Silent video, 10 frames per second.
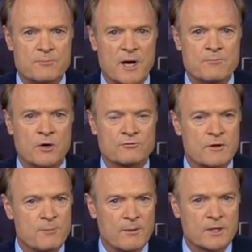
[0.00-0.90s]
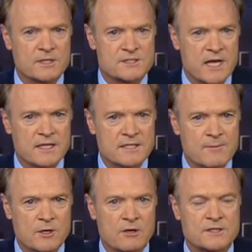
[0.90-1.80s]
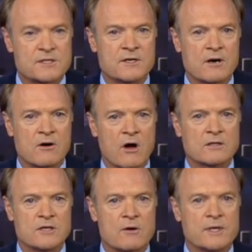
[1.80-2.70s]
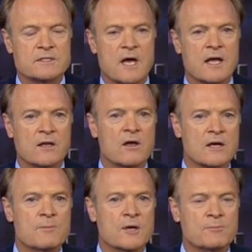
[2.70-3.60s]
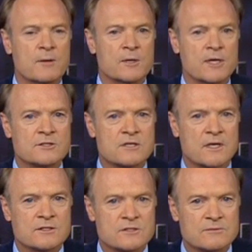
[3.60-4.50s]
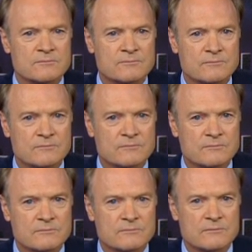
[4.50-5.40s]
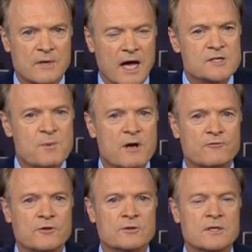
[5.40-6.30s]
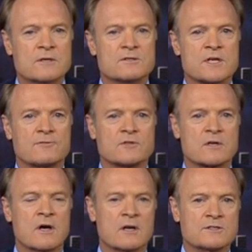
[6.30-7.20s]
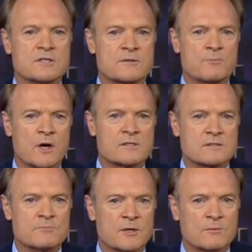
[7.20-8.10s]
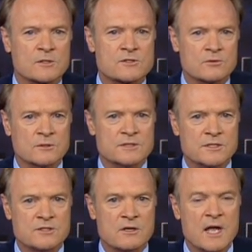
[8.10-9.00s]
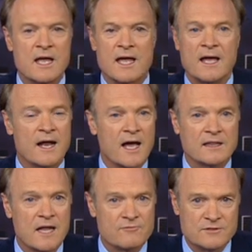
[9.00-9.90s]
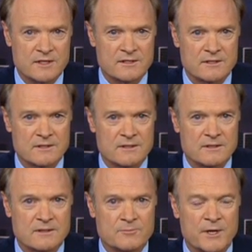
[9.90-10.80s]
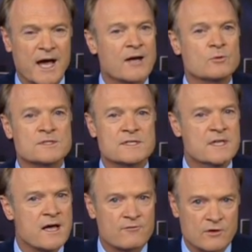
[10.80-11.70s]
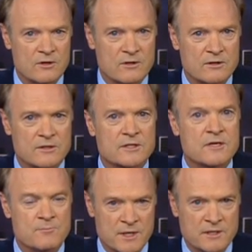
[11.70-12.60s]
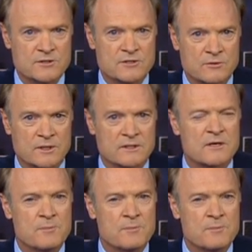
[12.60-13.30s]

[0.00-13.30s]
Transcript: by both Republicans and Democrats in our ongoing dialogue about public education. I spent a few years after college as a Boston public school teacher, and I loved it, but I was never committed to